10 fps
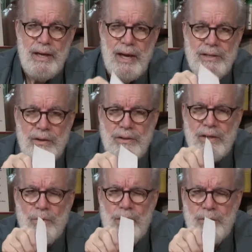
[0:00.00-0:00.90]
And you know,
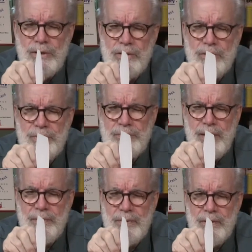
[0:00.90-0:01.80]
another whelm you can do with a piece of
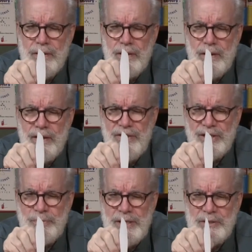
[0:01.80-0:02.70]
paper.
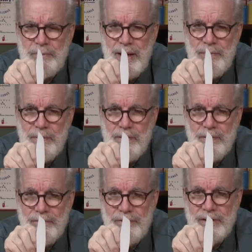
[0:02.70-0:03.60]
This piece of paper,
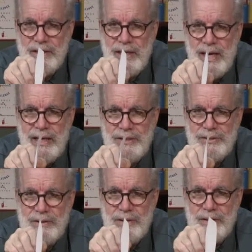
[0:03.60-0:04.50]
if you look at the
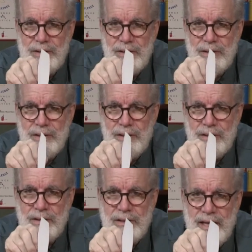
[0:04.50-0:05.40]
edge,
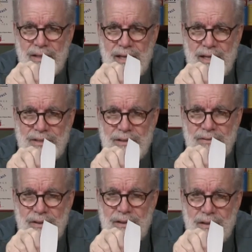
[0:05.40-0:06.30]
look down the edge of
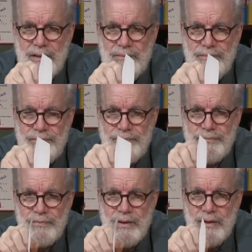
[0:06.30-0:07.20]
it,
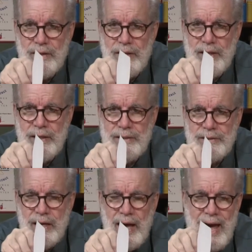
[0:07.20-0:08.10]

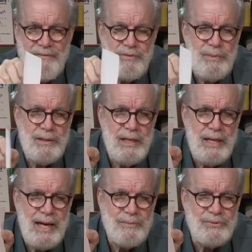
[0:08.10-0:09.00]
is 500,000
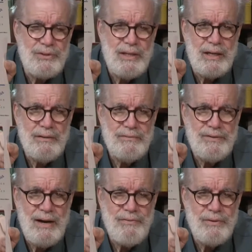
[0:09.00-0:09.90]
atoms thick,
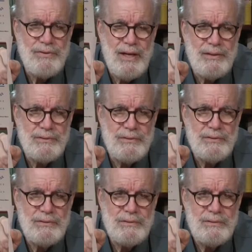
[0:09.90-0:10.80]
500,000
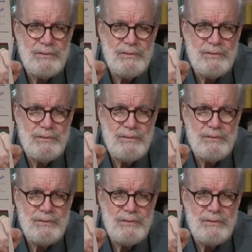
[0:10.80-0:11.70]

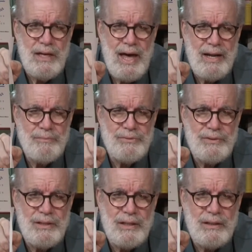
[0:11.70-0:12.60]
atoms
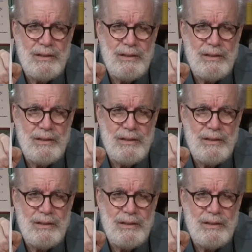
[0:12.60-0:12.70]
thick.